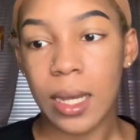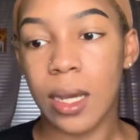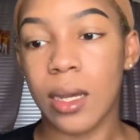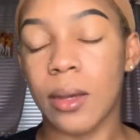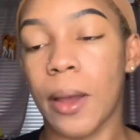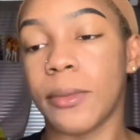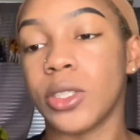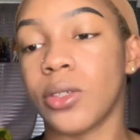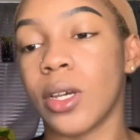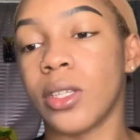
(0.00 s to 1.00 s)
gonna show
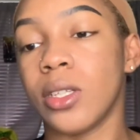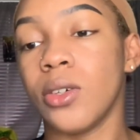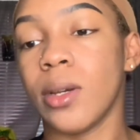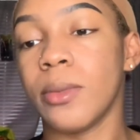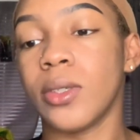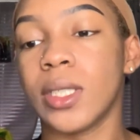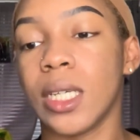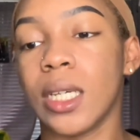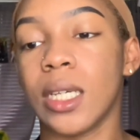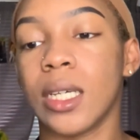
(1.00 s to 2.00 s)
y'all the glue I'm
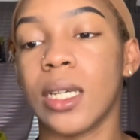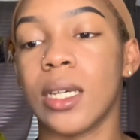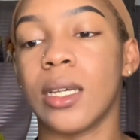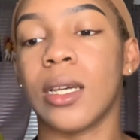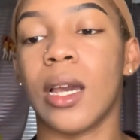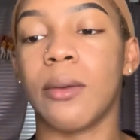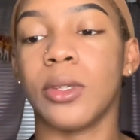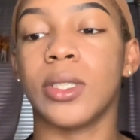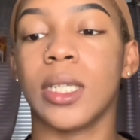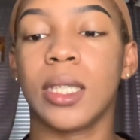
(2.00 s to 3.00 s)
using. I'm
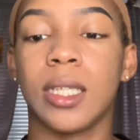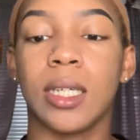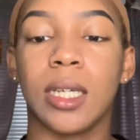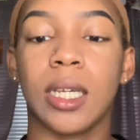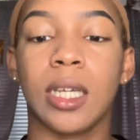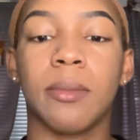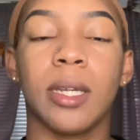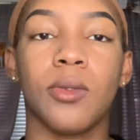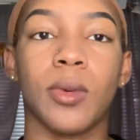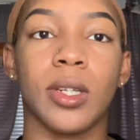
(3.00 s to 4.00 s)
using the
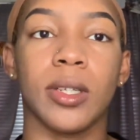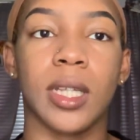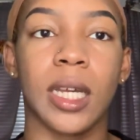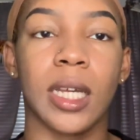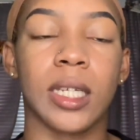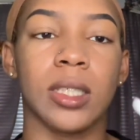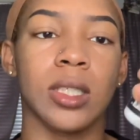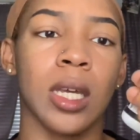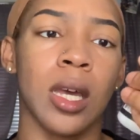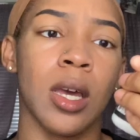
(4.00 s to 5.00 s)
Even Wonderlace
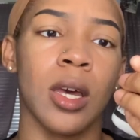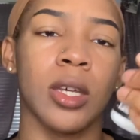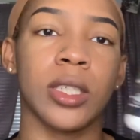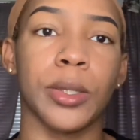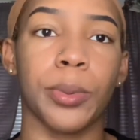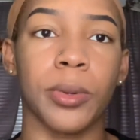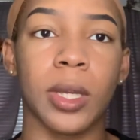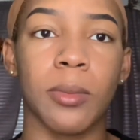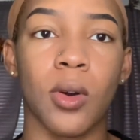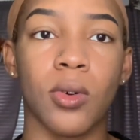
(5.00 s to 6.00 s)
Supreme
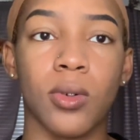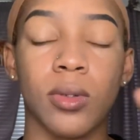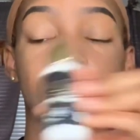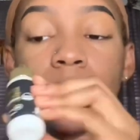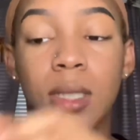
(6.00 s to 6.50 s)
Hold.